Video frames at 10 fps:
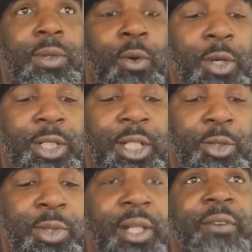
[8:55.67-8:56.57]
The orders that
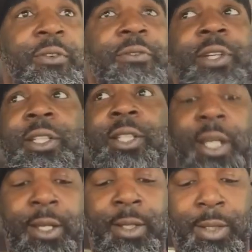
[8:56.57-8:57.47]
you delivered for each
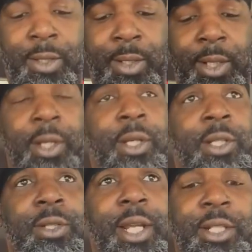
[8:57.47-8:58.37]
day.
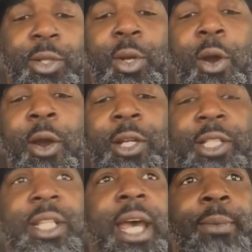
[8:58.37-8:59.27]
So that's on your
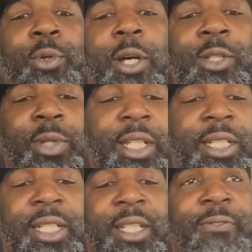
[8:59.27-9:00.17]
earnings tab. You also get
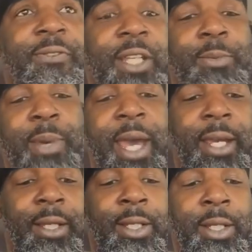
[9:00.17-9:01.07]
to see feedback.
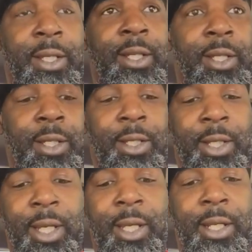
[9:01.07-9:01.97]

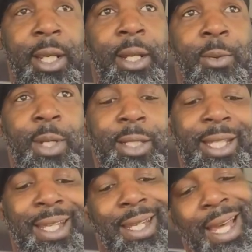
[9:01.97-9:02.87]
And the one
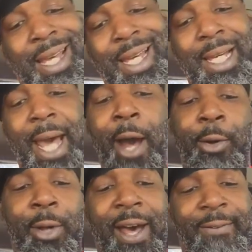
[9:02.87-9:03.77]
thing, I
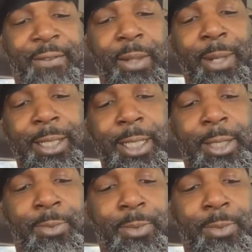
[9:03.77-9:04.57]
don't know how I feel about this,